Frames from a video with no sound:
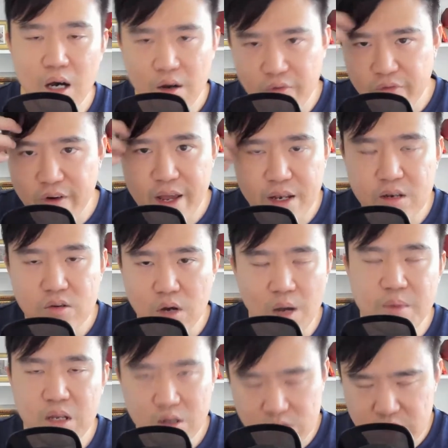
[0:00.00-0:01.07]
friend, a
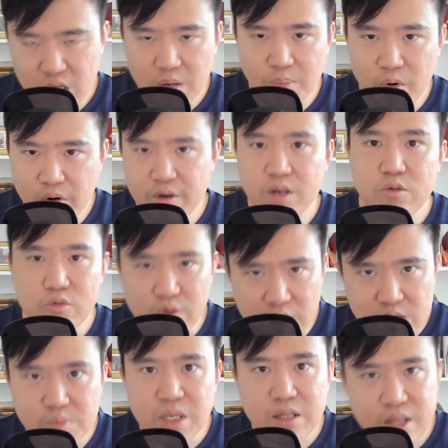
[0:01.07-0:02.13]
Singaporean who
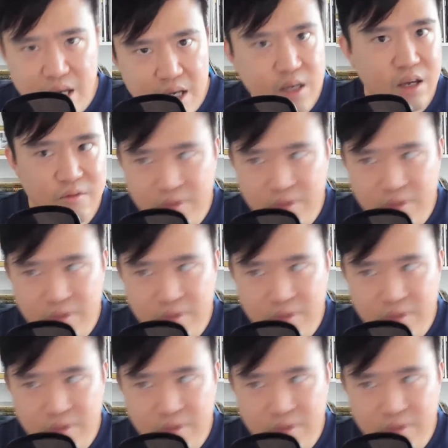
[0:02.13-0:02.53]
has been there. You can